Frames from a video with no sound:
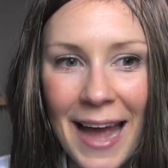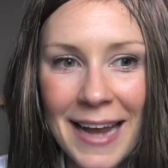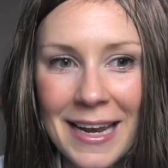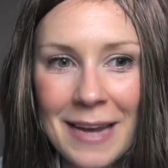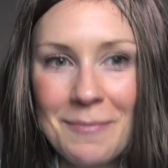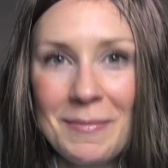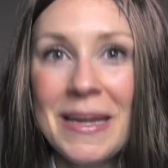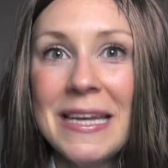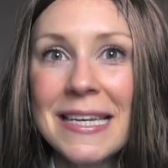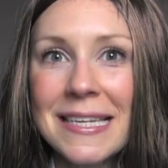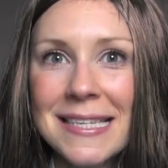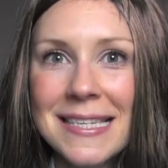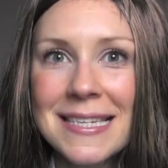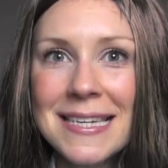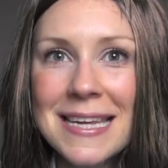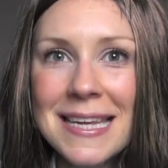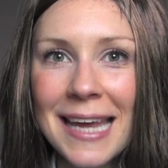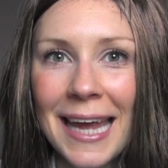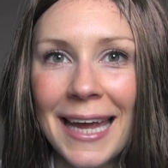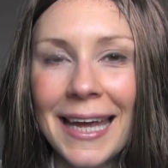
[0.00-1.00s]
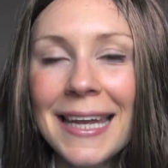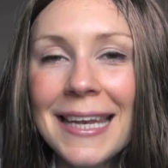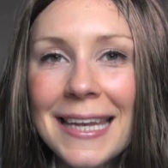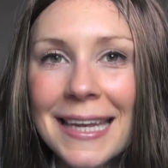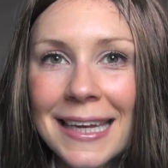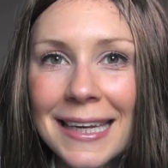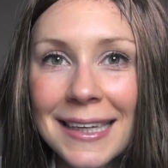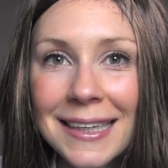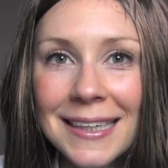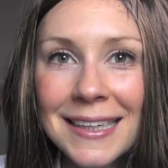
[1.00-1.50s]
I didn't mean to sneak
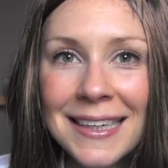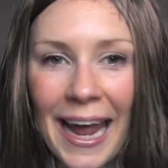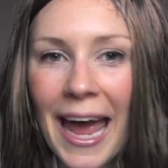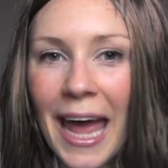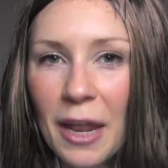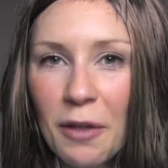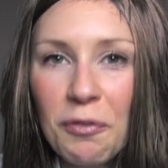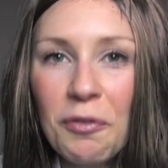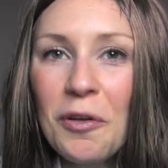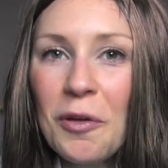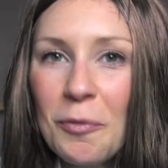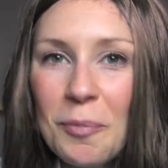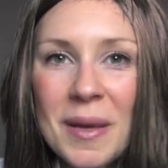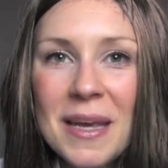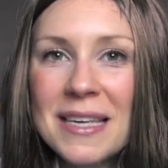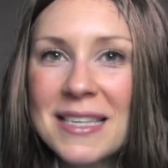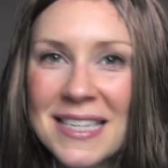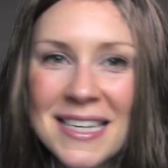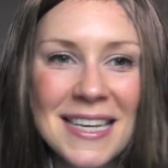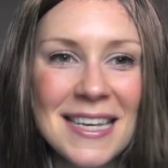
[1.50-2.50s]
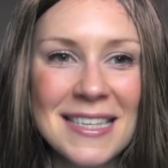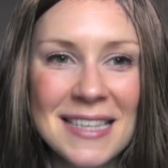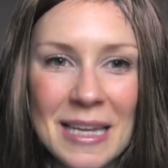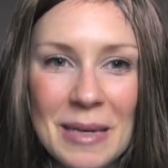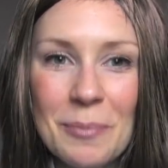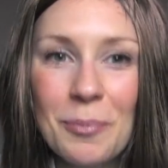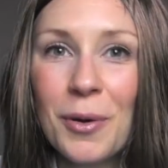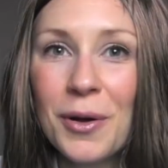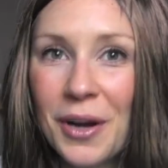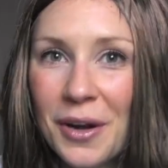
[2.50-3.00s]
candy in. I had a few pieces
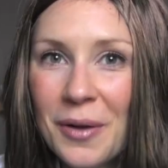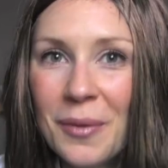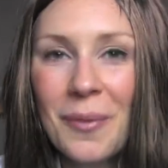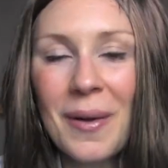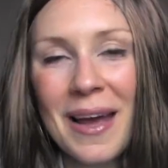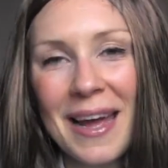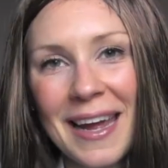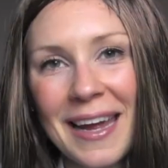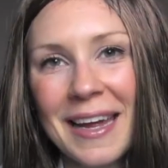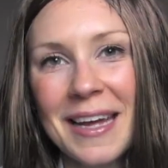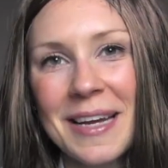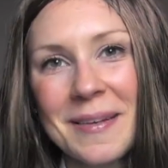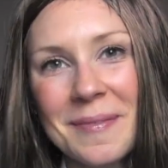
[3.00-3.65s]
and put it away.